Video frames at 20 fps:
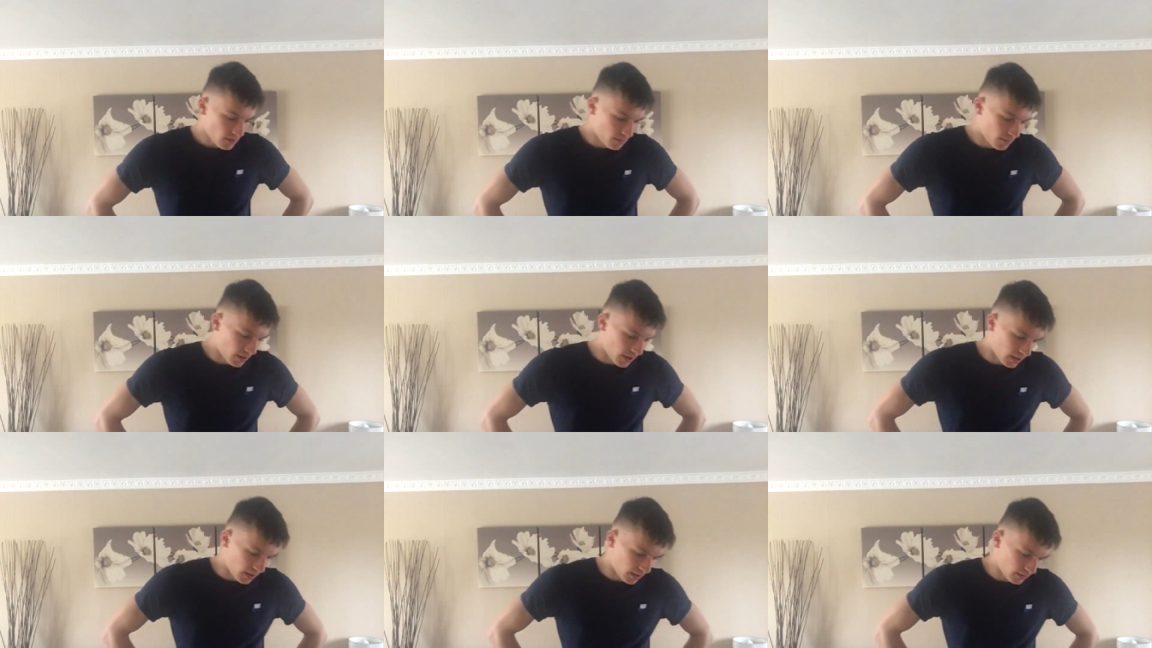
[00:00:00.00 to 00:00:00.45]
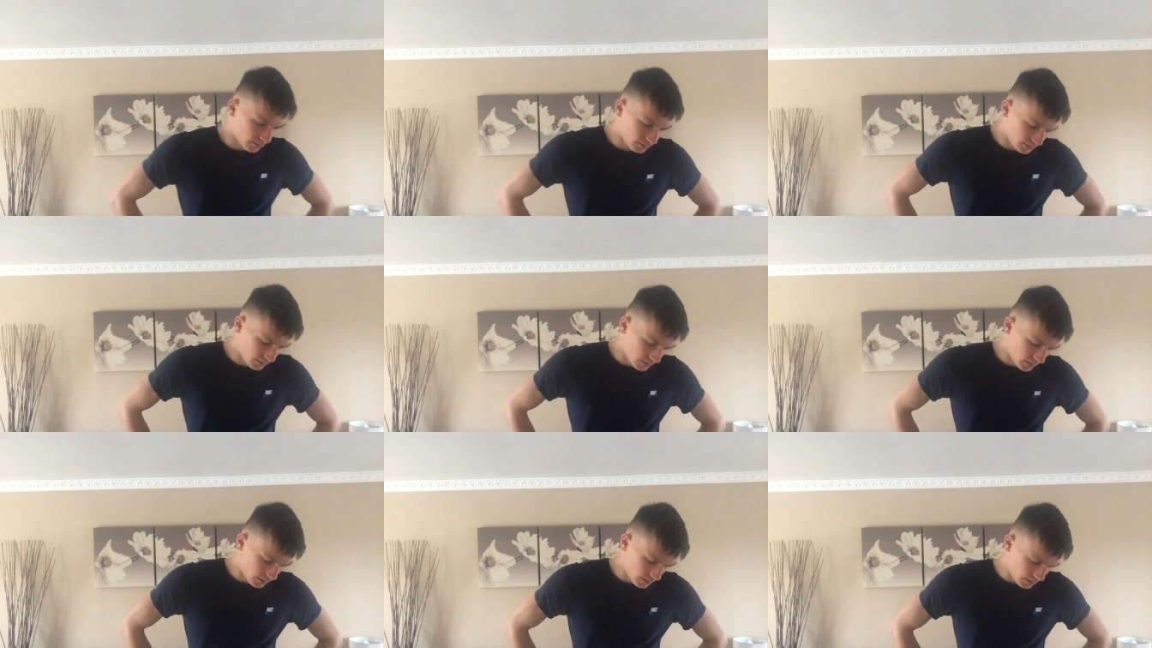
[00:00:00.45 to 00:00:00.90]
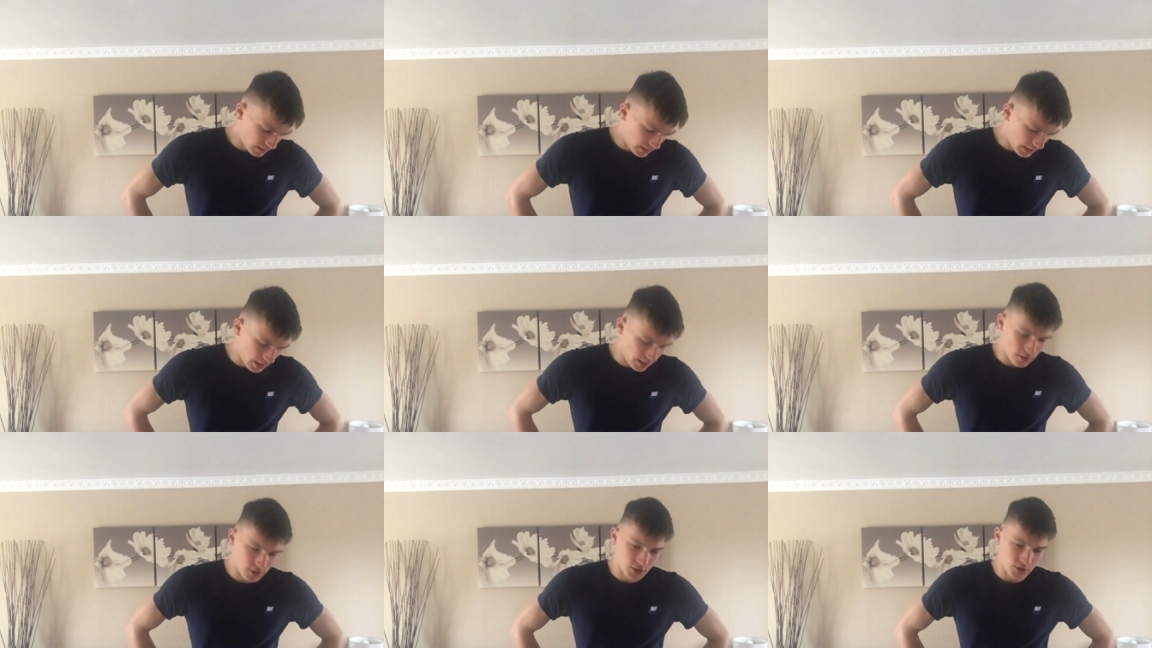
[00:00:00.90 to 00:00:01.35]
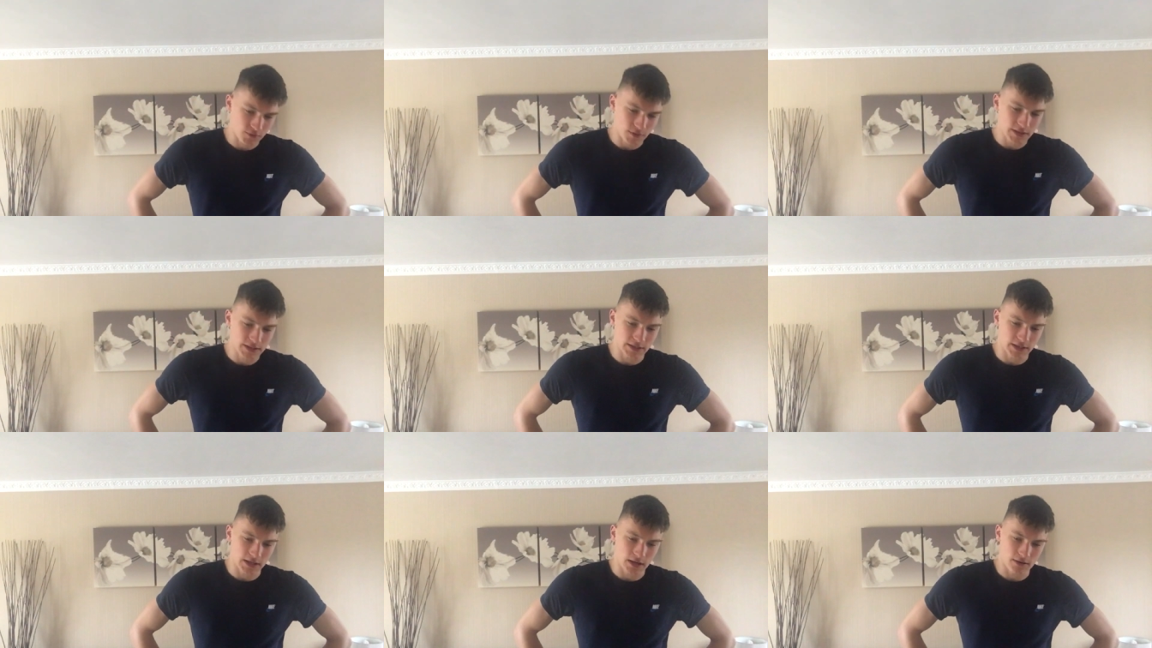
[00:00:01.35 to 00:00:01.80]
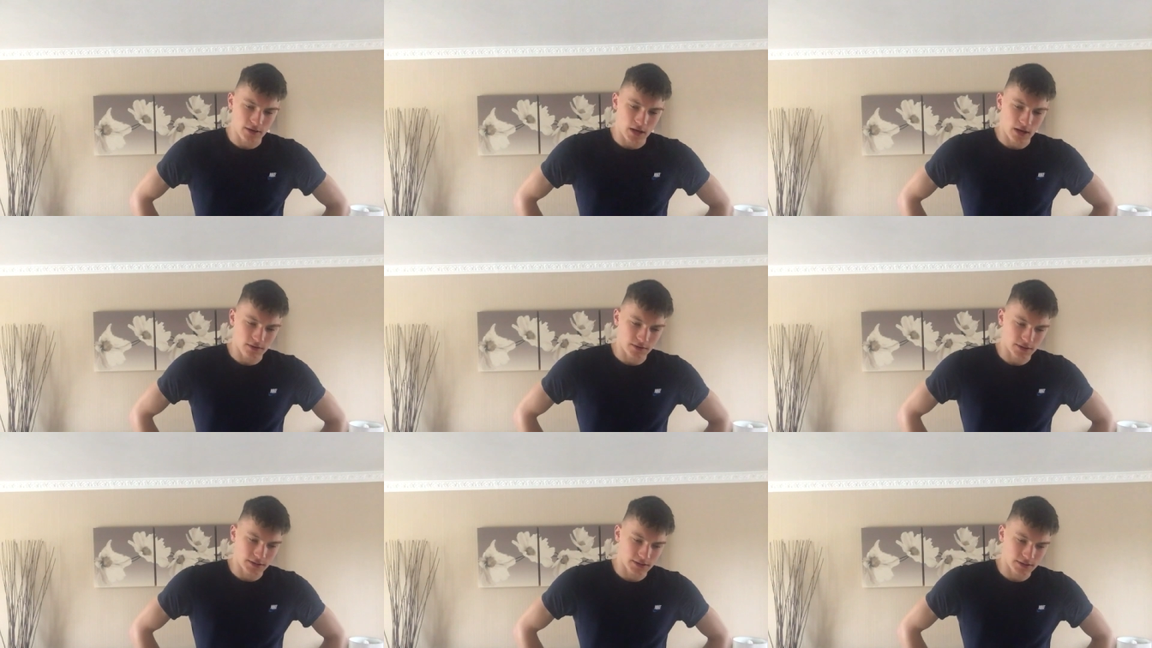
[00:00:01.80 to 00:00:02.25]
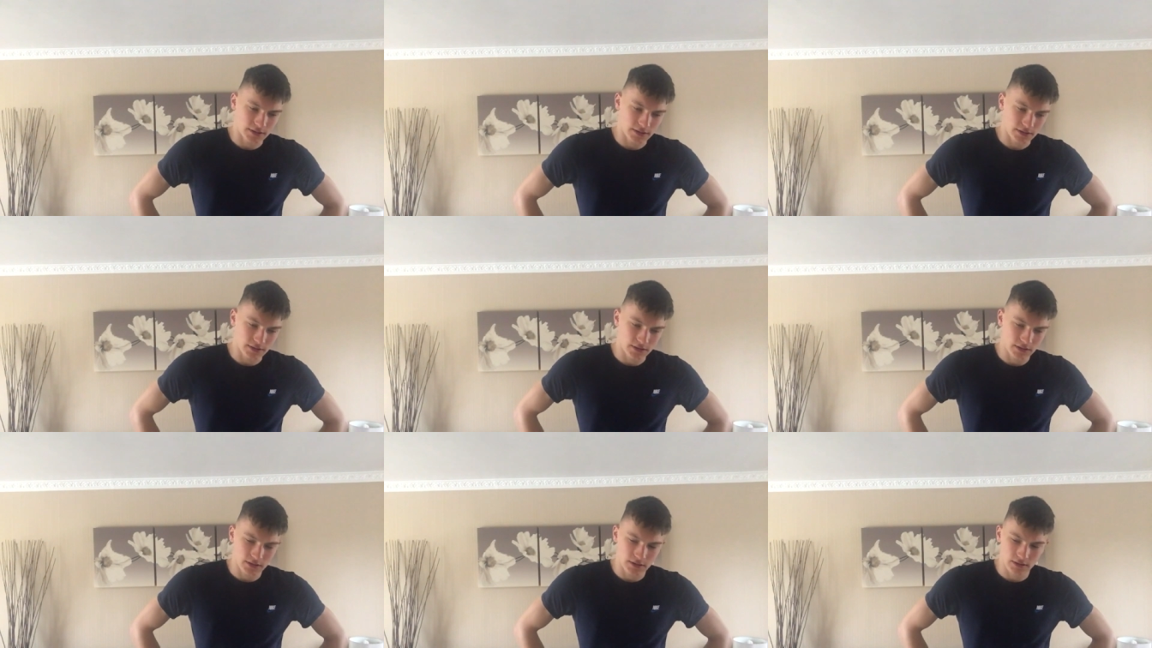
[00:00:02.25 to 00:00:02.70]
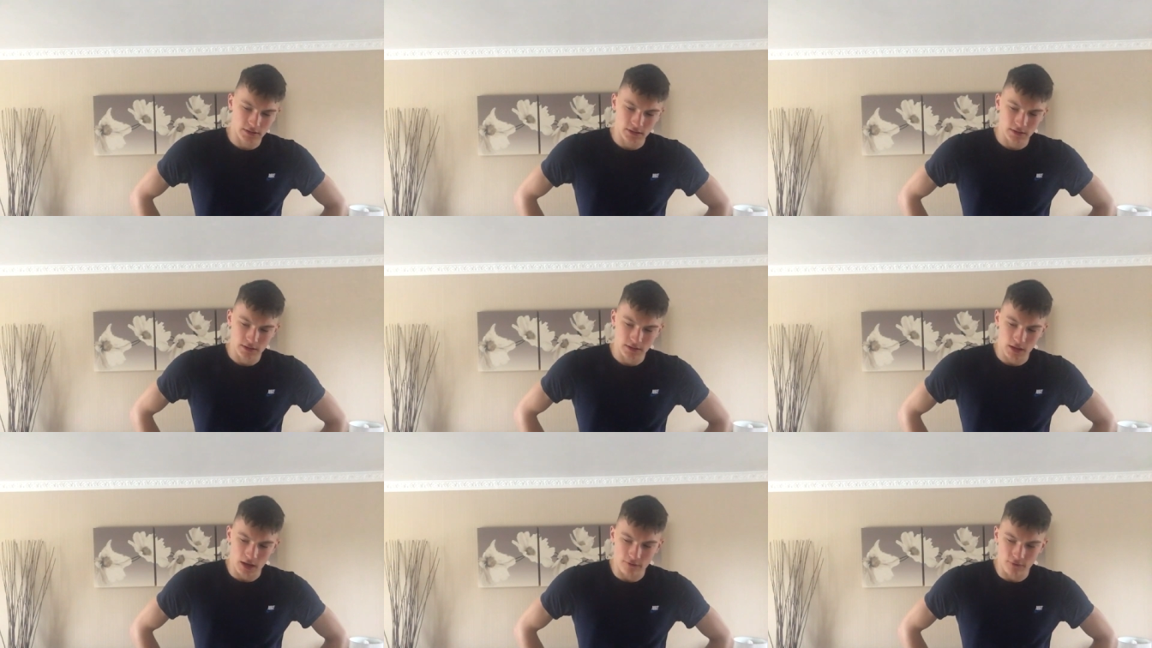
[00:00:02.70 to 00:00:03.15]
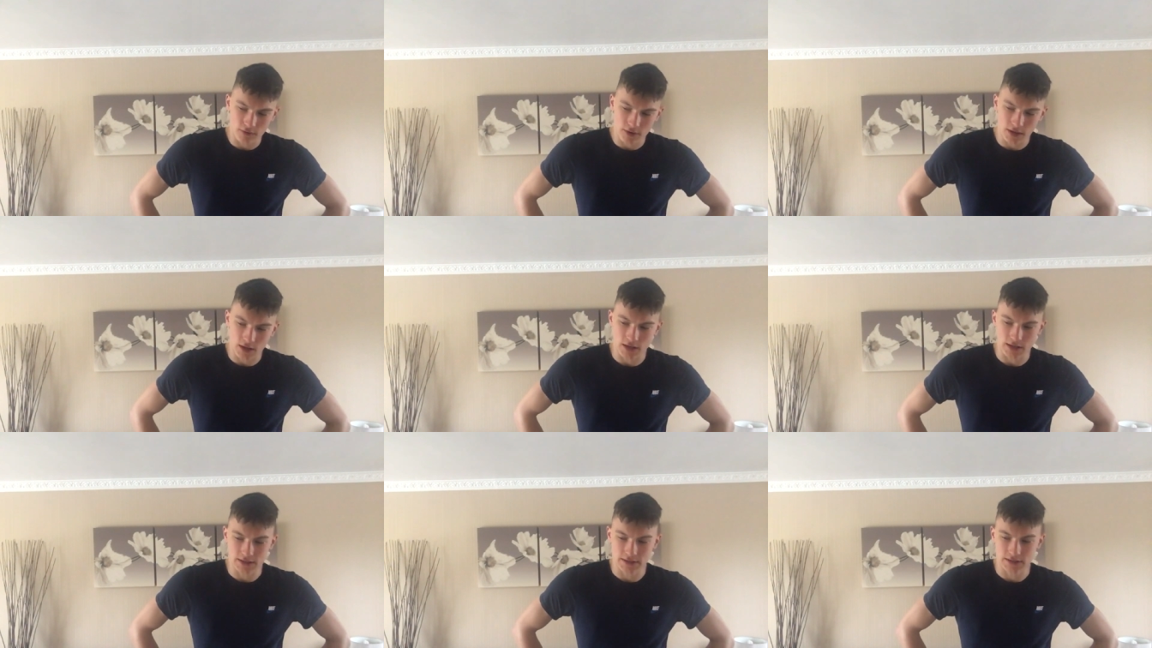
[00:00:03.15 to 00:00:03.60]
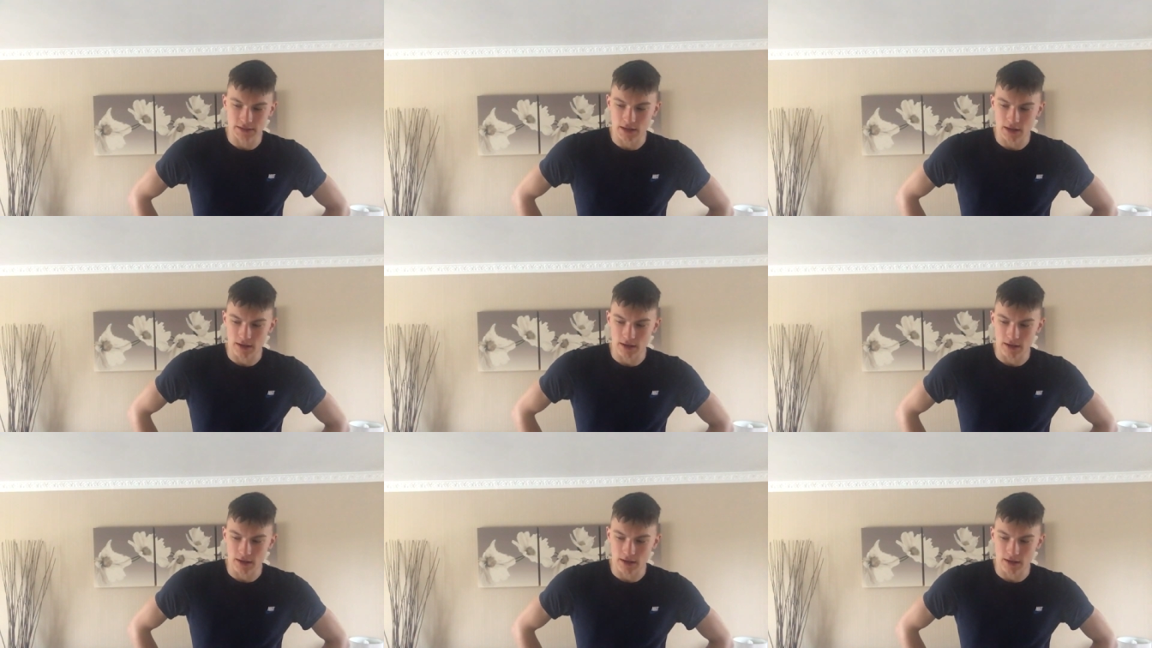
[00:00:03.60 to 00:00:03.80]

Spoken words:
But yeah, no, just recently I've realised,